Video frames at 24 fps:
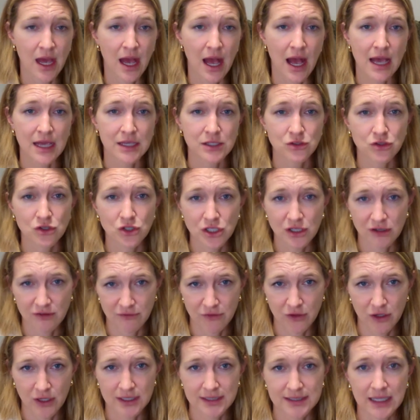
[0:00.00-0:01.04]
Estrogen,
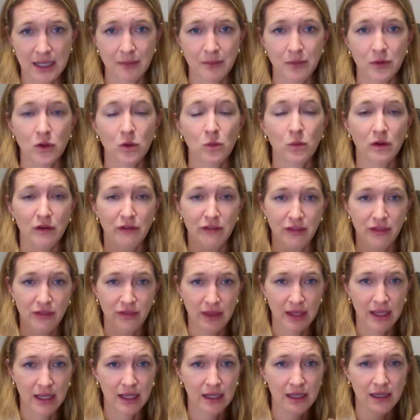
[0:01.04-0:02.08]
for example, will
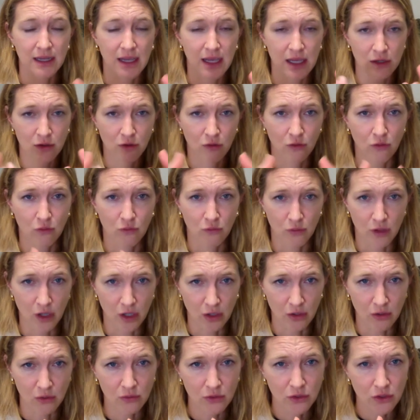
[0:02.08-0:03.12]
thicken and
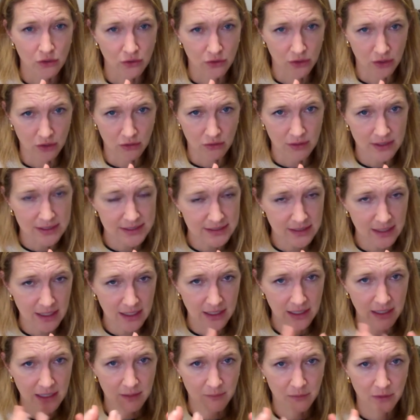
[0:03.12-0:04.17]
grow your uterus
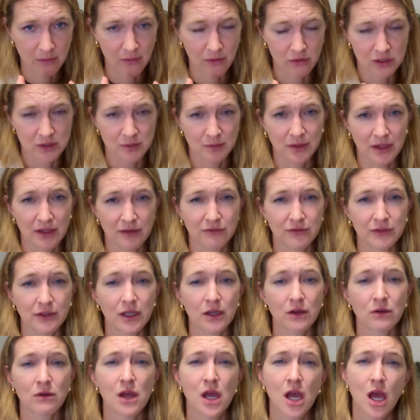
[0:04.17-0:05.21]
lining and promotes blood
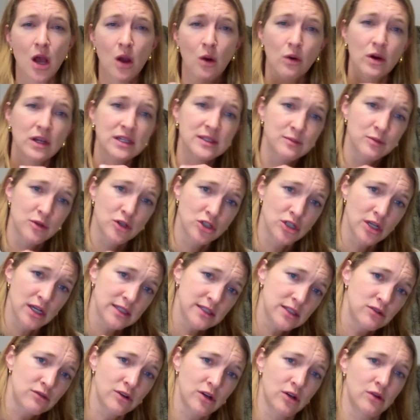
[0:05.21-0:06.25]
flow, whereas
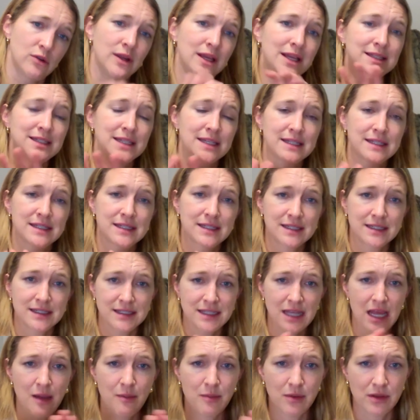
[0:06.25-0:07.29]
progesterone is a
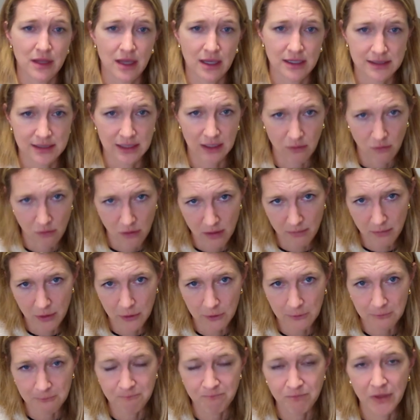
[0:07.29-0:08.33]
stabilizing
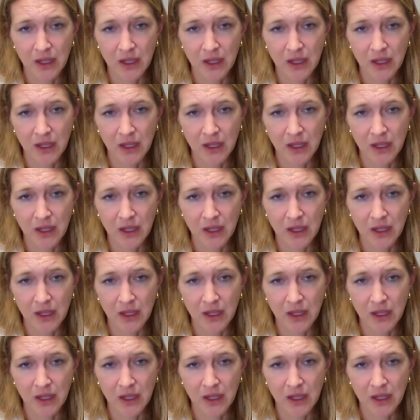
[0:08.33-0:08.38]
hormone.